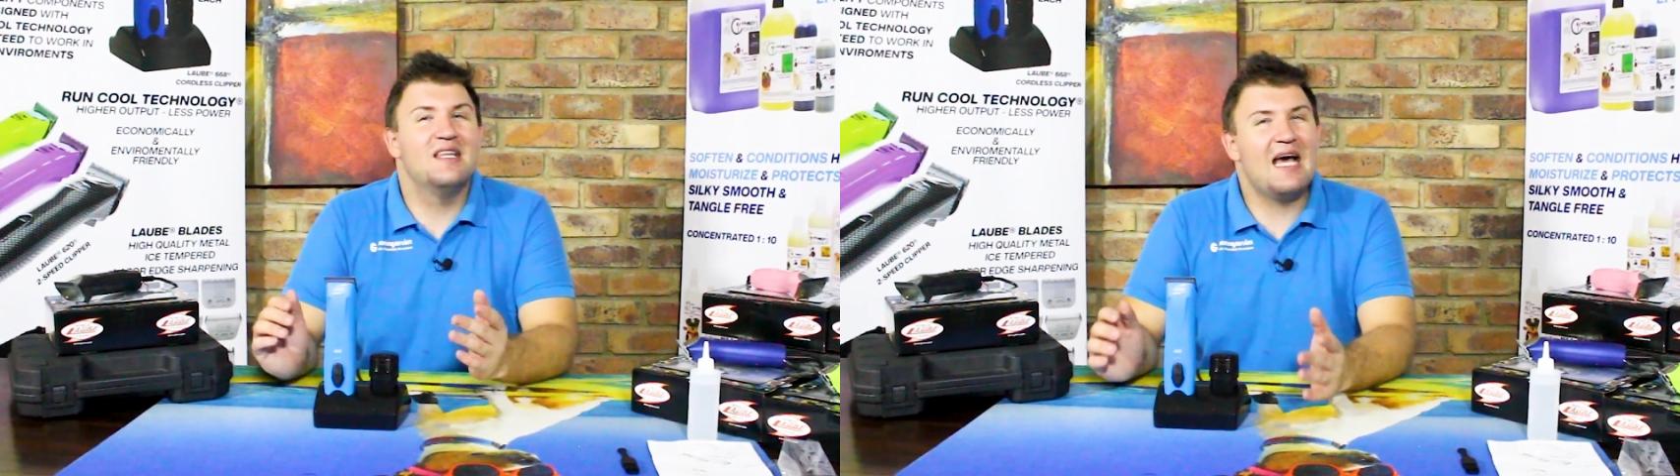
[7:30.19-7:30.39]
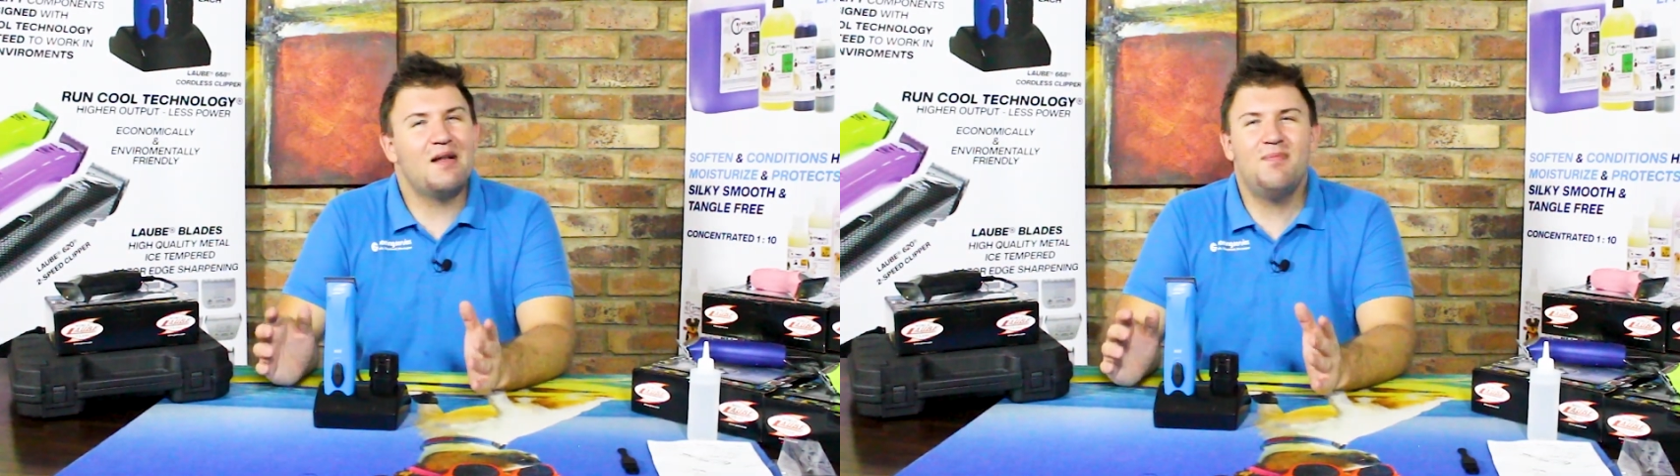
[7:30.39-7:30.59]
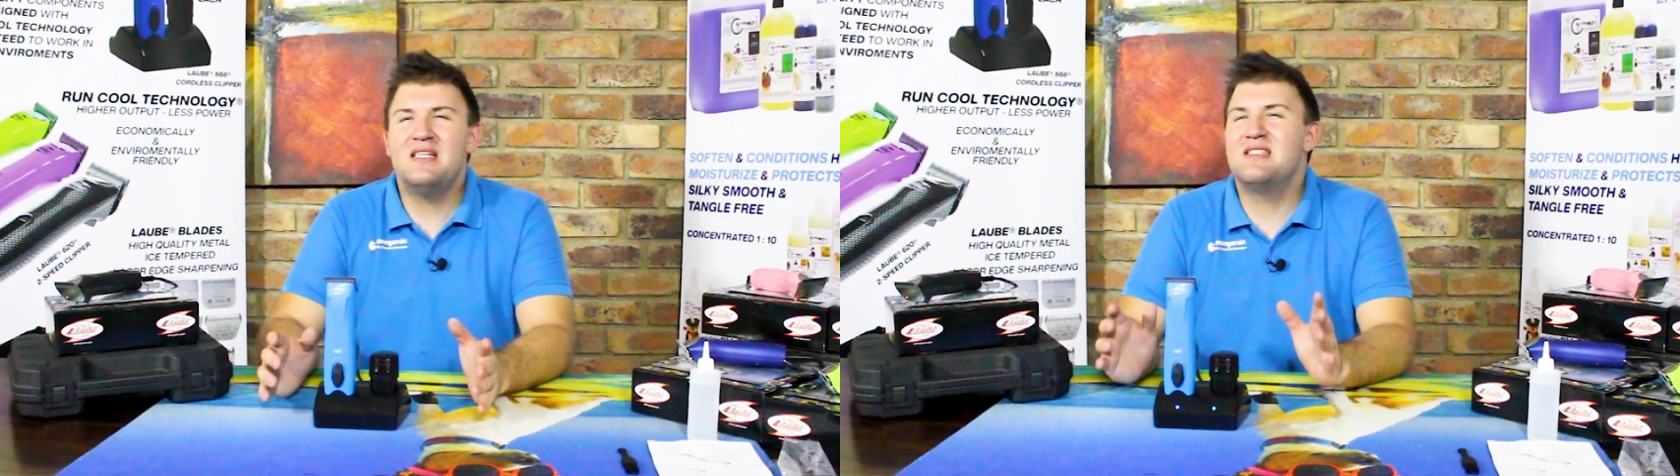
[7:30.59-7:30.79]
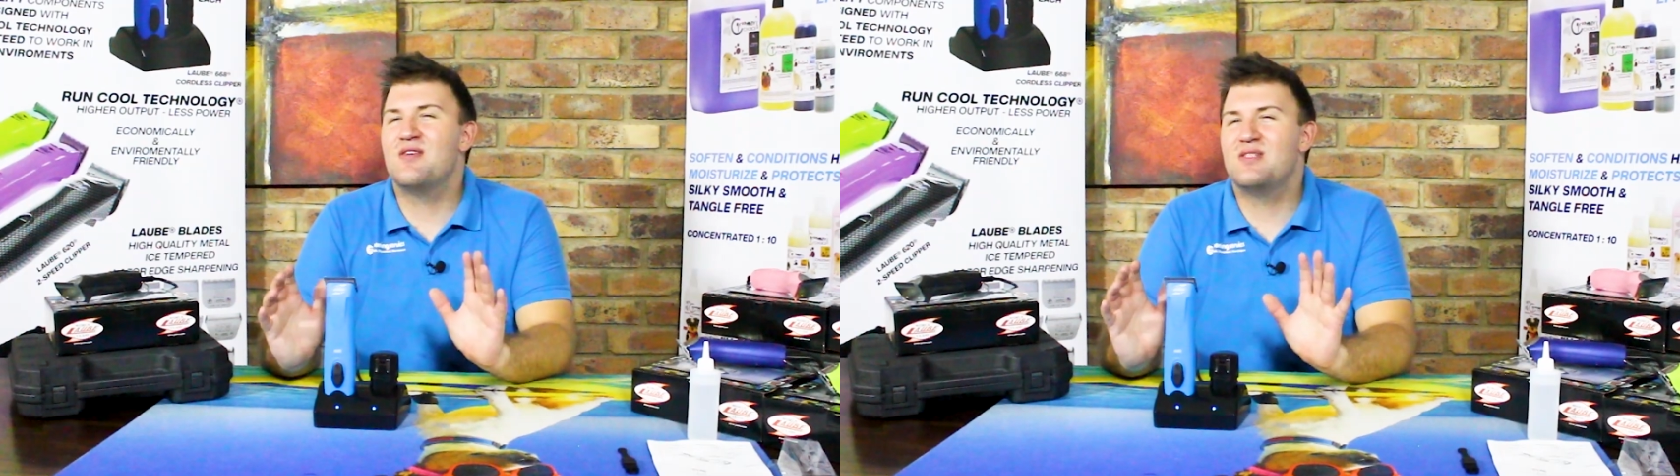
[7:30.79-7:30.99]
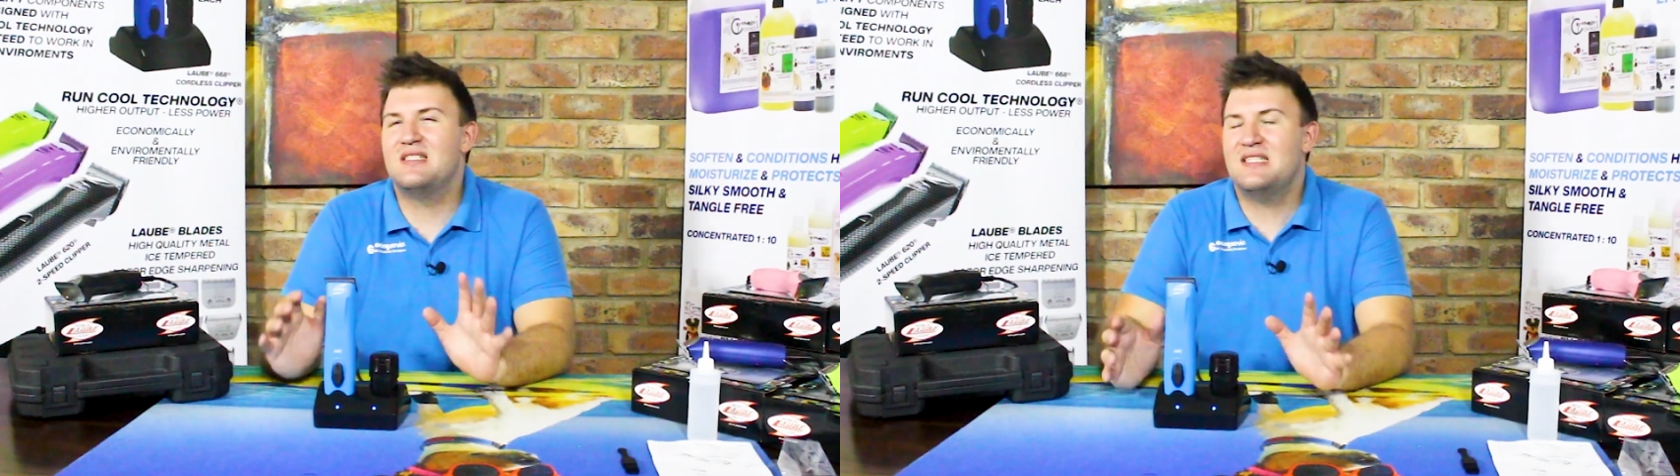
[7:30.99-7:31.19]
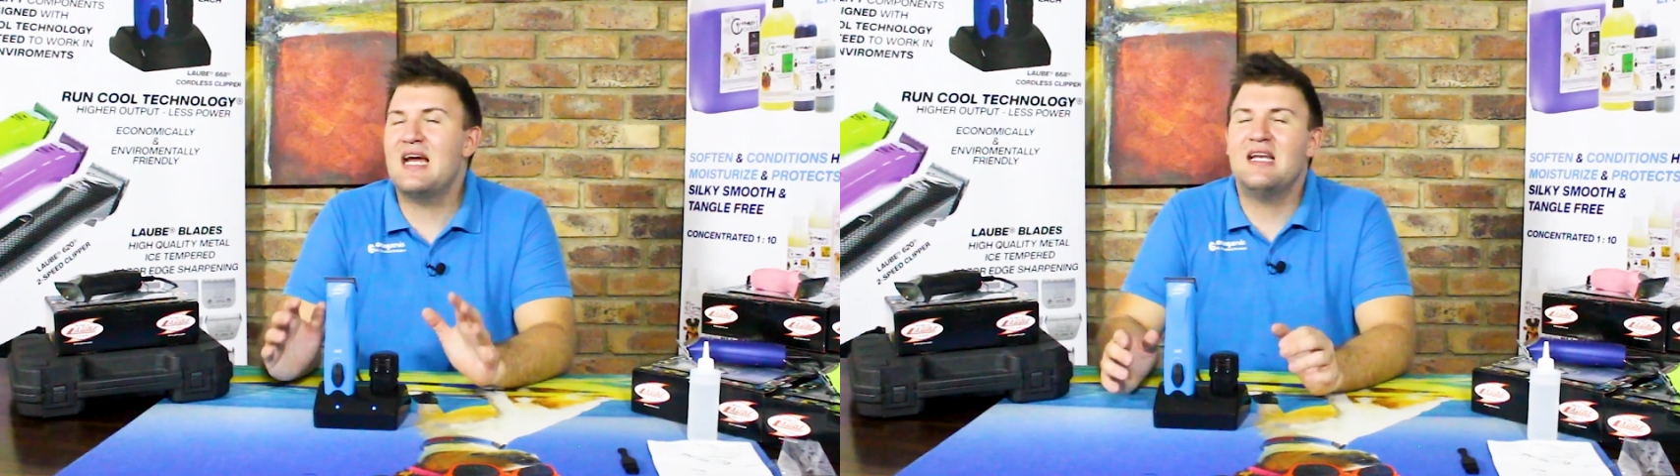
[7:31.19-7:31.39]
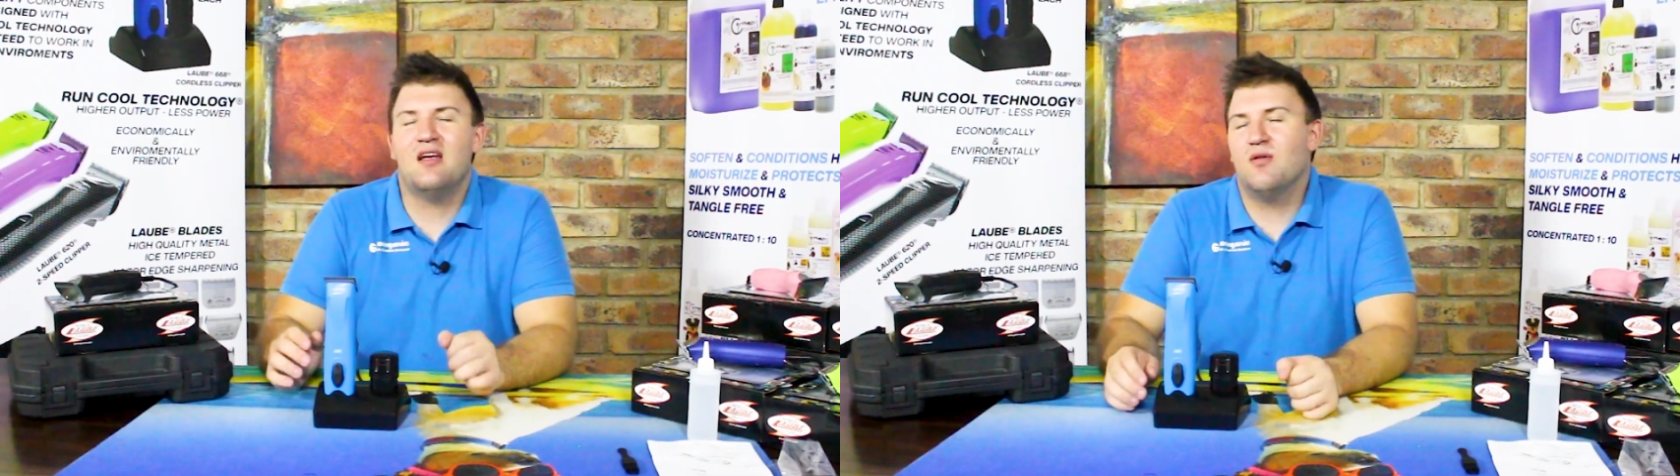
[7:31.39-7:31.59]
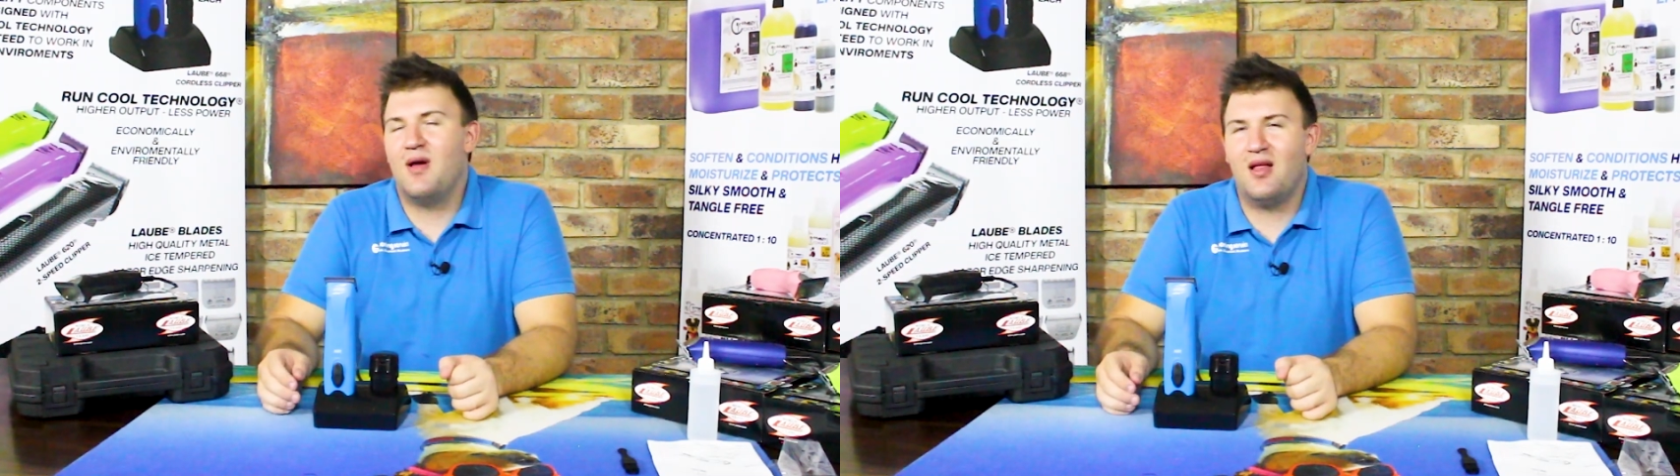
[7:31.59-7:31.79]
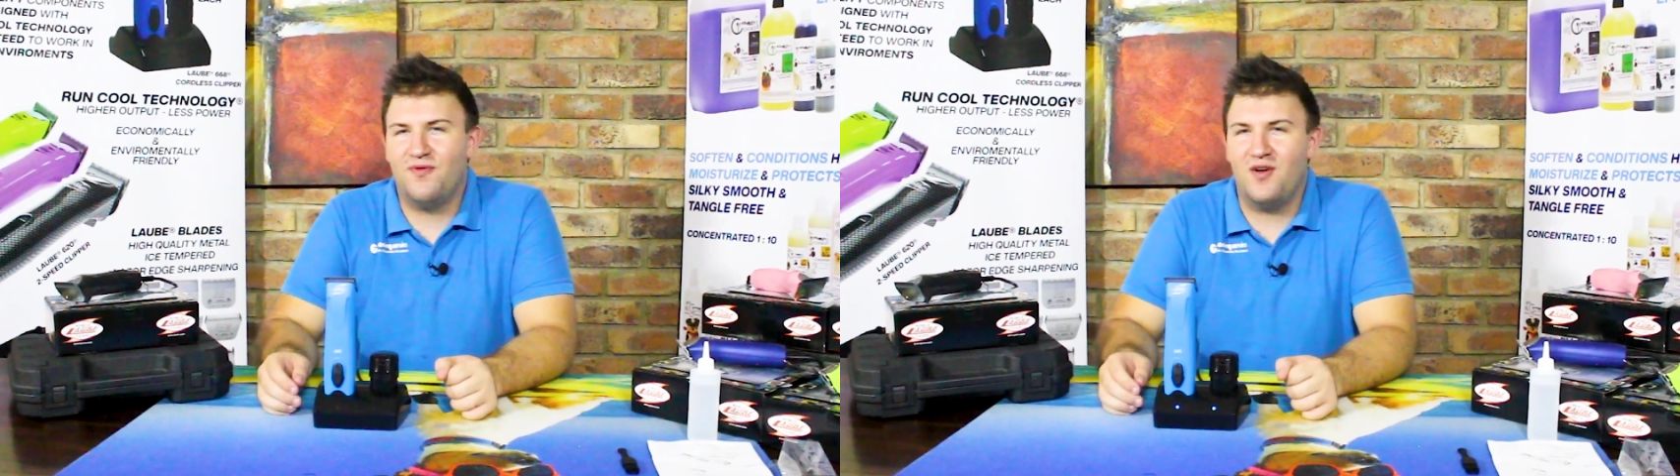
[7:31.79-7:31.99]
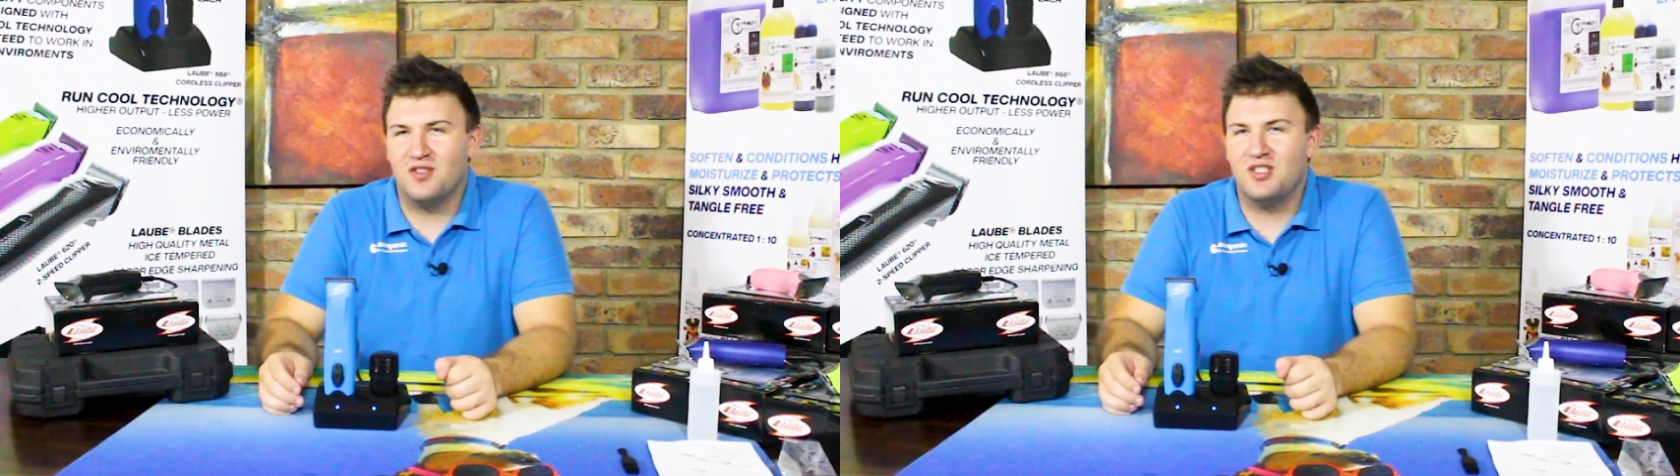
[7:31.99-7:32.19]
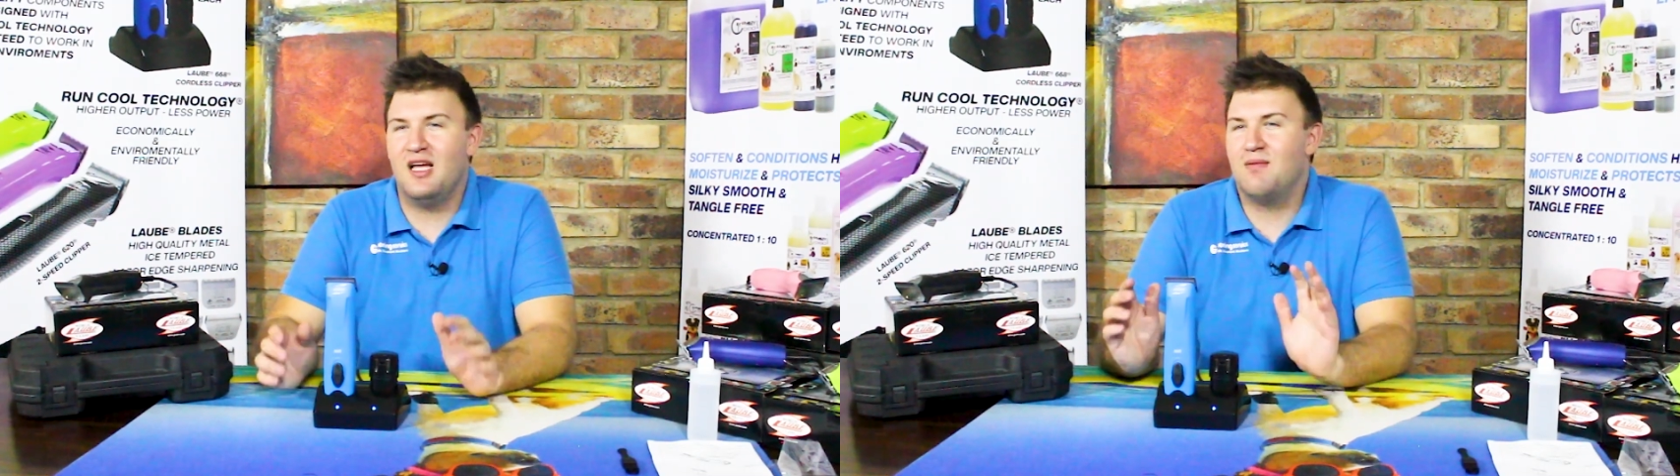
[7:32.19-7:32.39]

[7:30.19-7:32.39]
that means there's a technical malfunction